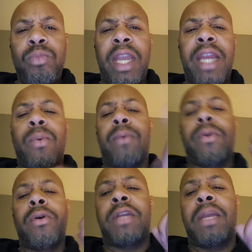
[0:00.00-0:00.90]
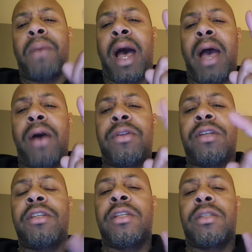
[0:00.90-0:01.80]
anyway, we're gonna keep an eye on
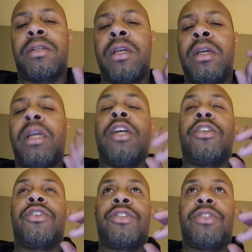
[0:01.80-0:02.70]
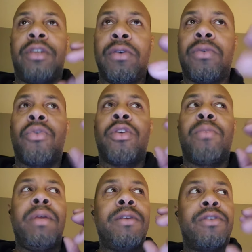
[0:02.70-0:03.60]
this. There's still going to
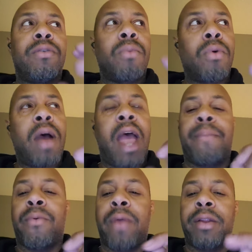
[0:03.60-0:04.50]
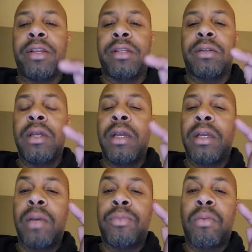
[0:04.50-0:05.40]
be some more hype around this
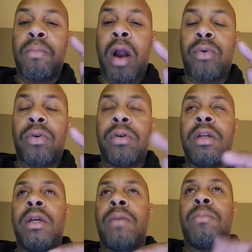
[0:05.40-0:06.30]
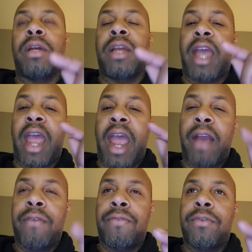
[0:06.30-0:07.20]
come tomorrow, but
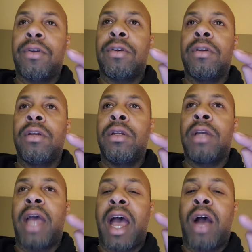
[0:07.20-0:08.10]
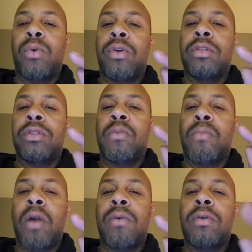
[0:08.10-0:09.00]
after hours
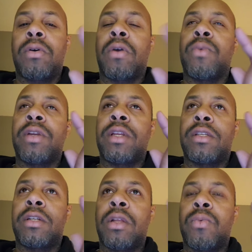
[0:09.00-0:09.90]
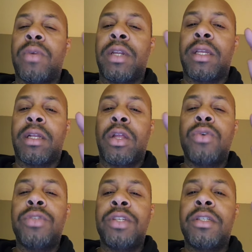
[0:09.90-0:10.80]
tomorrow, or when it
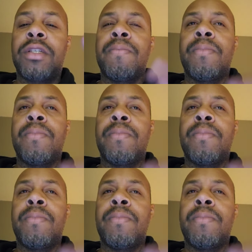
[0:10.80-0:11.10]
closes,